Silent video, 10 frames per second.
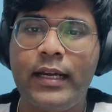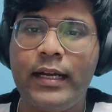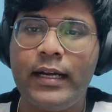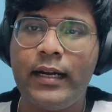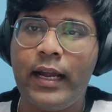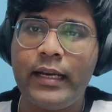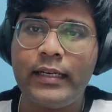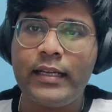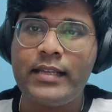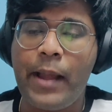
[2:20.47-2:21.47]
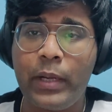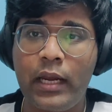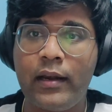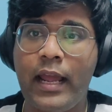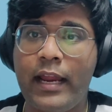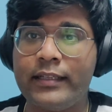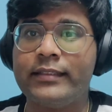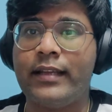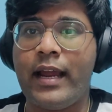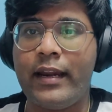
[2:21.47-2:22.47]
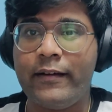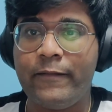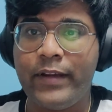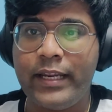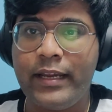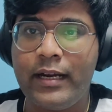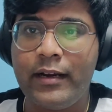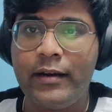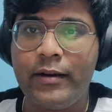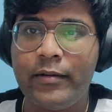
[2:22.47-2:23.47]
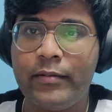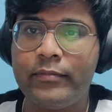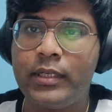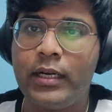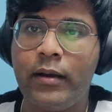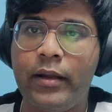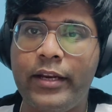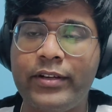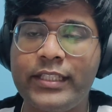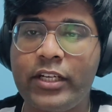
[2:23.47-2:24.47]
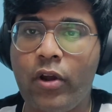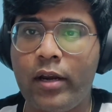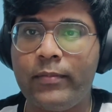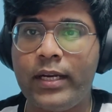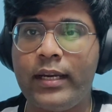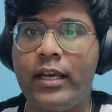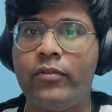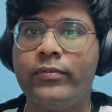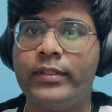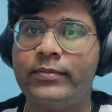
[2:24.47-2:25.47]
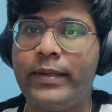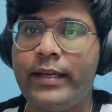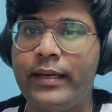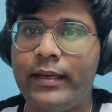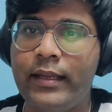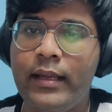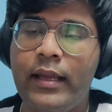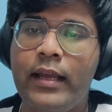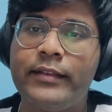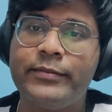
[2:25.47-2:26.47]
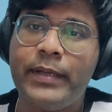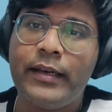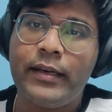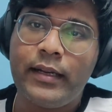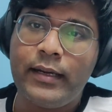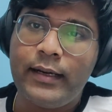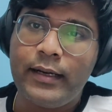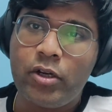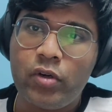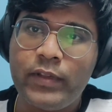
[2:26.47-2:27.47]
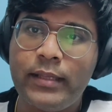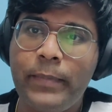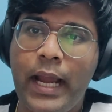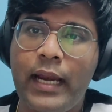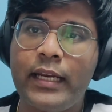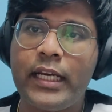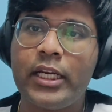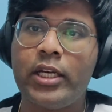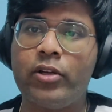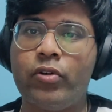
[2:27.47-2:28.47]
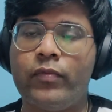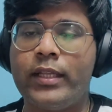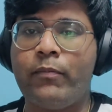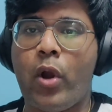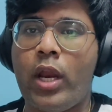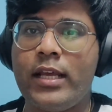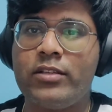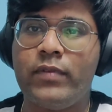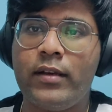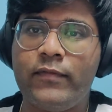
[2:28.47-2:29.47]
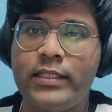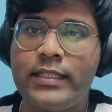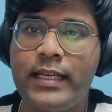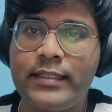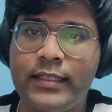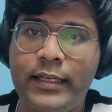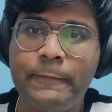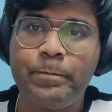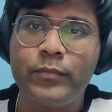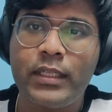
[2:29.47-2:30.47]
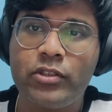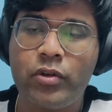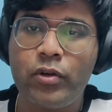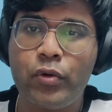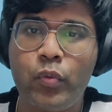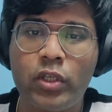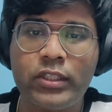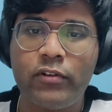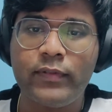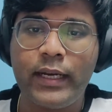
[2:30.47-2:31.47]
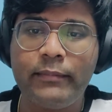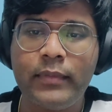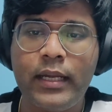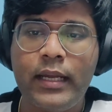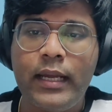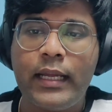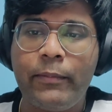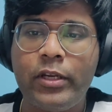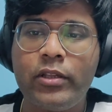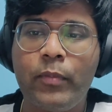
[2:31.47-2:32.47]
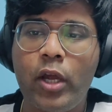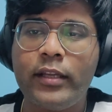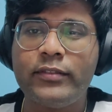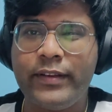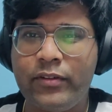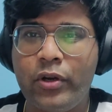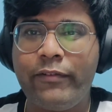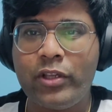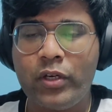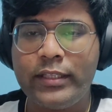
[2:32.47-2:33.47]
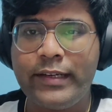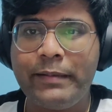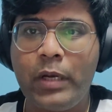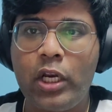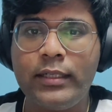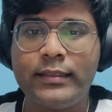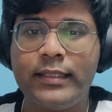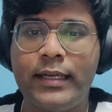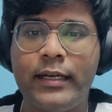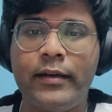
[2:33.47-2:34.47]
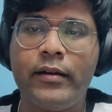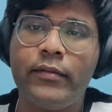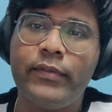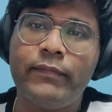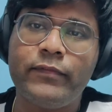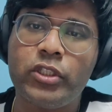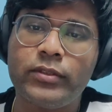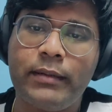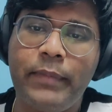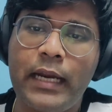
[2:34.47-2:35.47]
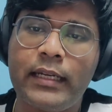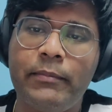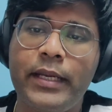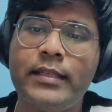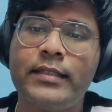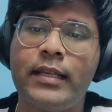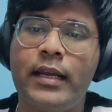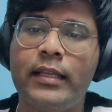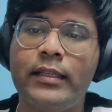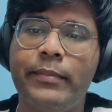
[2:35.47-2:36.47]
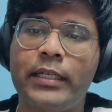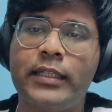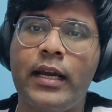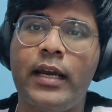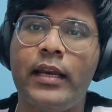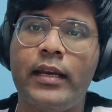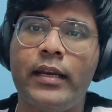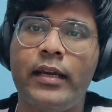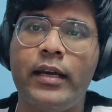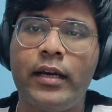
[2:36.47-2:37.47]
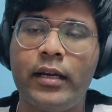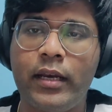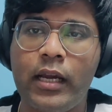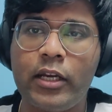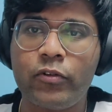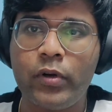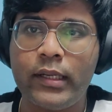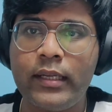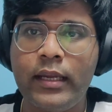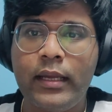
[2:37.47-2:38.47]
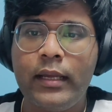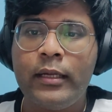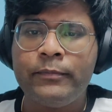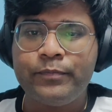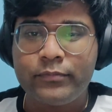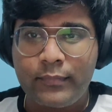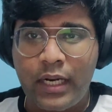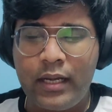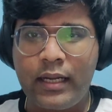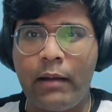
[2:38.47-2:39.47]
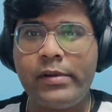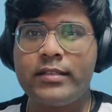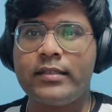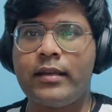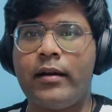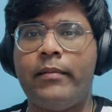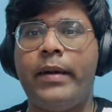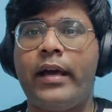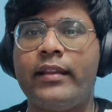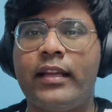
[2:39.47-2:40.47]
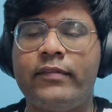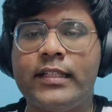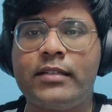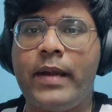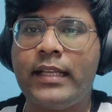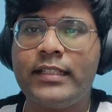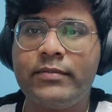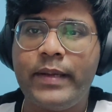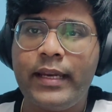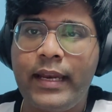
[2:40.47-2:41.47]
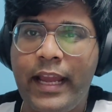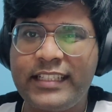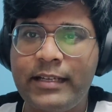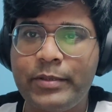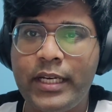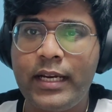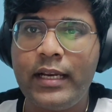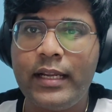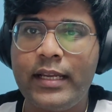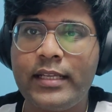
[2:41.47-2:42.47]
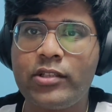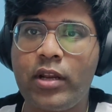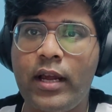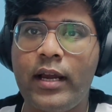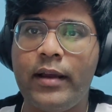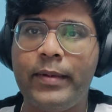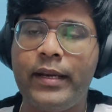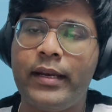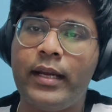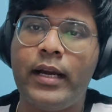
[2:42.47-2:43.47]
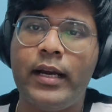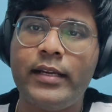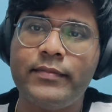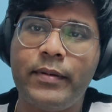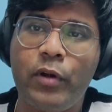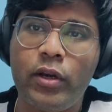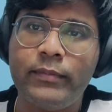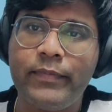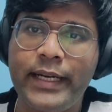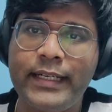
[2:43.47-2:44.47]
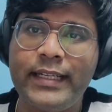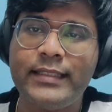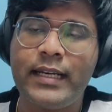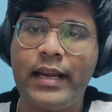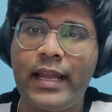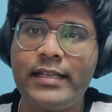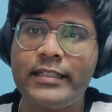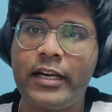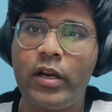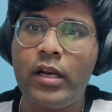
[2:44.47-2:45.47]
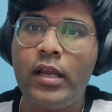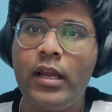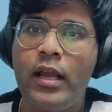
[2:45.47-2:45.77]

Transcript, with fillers: Uh, and uh, Sam Curran has had a very uh, uh, interesting tournament till now. He's been he's been uh, good with the bat and good with the ball as well for the CSK. So do watch out for him. Coming to the bowlers, we're going with only three bowlers. Uh, we've chosen Pat Cummins, uh, Deepak Chahar, and uh, Nagarkoti. Uh, uh, Cummins, uh, barring that first match, he's been exceptional. He's, uh, I mean, uh, he's been bowling pretty decent lines and all.